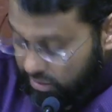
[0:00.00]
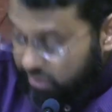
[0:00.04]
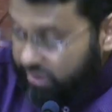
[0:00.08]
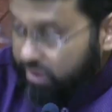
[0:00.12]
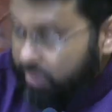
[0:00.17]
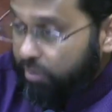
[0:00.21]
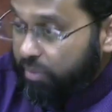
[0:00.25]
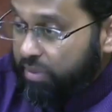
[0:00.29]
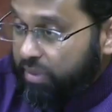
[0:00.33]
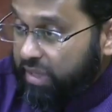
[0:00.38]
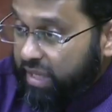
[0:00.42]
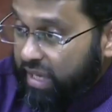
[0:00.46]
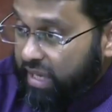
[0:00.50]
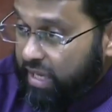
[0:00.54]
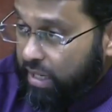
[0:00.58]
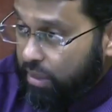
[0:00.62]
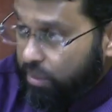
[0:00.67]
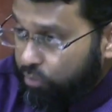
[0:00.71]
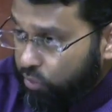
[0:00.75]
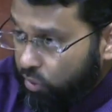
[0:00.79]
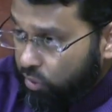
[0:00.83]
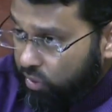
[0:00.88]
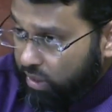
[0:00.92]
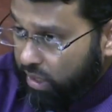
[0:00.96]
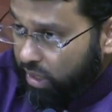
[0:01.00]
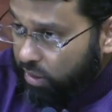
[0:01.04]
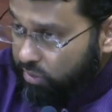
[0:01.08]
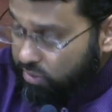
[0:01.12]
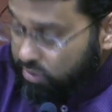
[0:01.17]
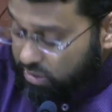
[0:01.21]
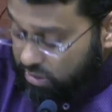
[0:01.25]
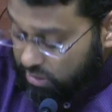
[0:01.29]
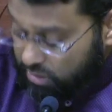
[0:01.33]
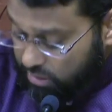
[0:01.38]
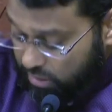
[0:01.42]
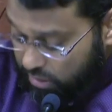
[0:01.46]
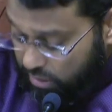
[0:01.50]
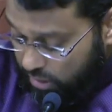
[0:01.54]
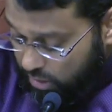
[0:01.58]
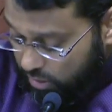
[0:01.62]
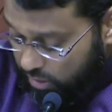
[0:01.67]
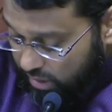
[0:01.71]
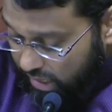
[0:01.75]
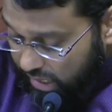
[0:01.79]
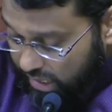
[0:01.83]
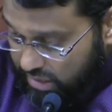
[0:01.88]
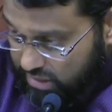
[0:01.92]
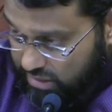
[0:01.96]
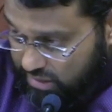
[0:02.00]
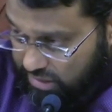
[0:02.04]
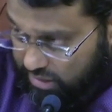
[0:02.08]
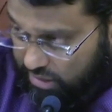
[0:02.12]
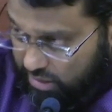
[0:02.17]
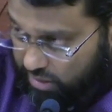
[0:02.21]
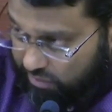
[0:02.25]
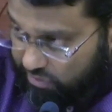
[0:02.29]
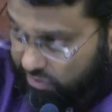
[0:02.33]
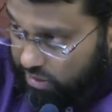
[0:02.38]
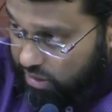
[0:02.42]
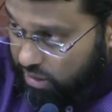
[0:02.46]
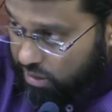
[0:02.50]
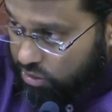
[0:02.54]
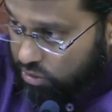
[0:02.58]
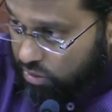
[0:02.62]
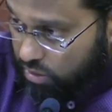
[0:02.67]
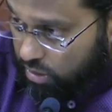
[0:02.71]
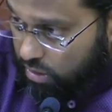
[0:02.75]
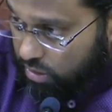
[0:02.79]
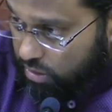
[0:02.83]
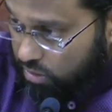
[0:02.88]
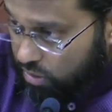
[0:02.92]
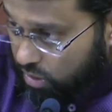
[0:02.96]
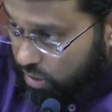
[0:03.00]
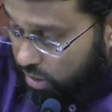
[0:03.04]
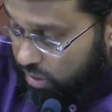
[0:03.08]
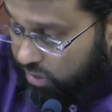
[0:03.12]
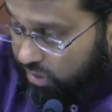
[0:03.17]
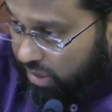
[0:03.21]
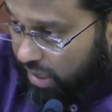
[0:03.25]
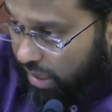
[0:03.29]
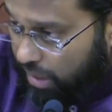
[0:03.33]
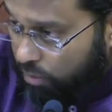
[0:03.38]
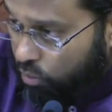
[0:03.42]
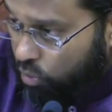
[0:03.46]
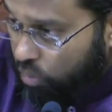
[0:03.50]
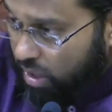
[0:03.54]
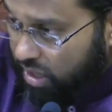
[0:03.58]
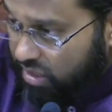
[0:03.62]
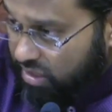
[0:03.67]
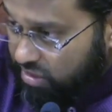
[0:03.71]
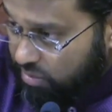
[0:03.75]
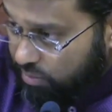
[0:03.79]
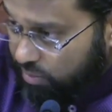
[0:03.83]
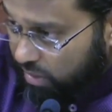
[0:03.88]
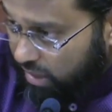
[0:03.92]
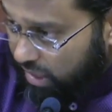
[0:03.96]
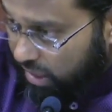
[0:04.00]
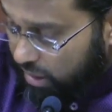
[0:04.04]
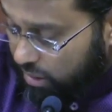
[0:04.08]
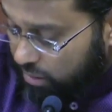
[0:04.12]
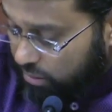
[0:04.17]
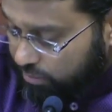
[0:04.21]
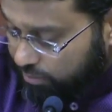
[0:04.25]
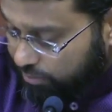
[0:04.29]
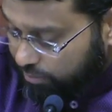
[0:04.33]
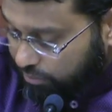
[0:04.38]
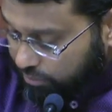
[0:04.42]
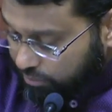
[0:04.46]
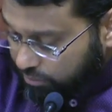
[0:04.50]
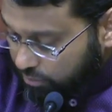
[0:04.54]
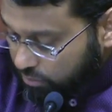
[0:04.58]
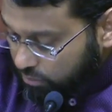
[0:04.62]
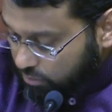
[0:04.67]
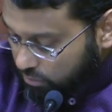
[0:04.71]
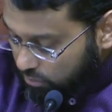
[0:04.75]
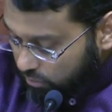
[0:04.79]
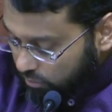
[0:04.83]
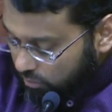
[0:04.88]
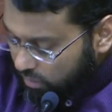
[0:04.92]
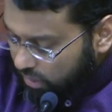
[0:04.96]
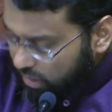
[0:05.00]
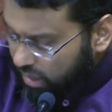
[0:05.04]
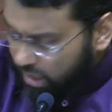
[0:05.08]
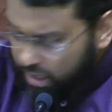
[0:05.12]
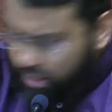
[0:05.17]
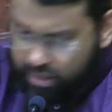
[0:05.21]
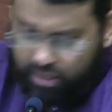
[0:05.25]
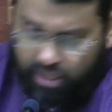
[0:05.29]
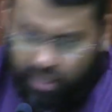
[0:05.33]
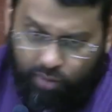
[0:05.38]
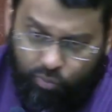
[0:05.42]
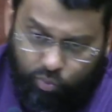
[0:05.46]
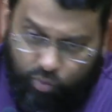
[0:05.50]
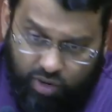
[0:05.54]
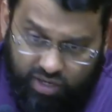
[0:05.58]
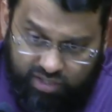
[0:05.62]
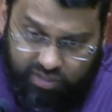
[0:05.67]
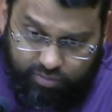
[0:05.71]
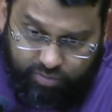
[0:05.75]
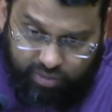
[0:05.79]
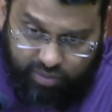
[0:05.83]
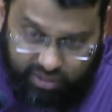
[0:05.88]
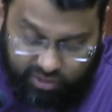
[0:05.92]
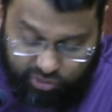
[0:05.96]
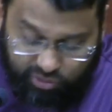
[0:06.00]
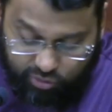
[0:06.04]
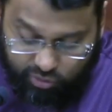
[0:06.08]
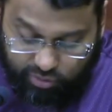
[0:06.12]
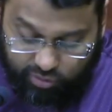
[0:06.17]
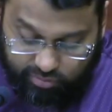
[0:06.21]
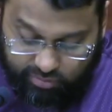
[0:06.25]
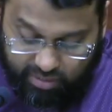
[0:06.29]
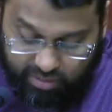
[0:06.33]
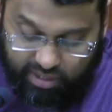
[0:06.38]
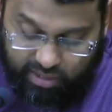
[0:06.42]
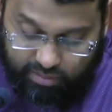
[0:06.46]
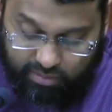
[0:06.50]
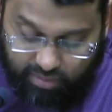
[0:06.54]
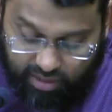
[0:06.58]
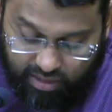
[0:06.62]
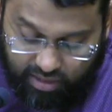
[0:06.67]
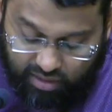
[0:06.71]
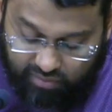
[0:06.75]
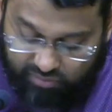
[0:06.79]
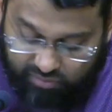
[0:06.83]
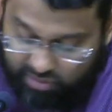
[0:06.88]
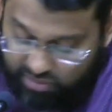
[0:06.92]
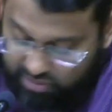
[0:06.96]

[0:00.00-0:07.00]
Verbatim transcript: the plague broke out in the year 18 of the Hijrah called the Amwas plague. And the Amwas plague took many, many of the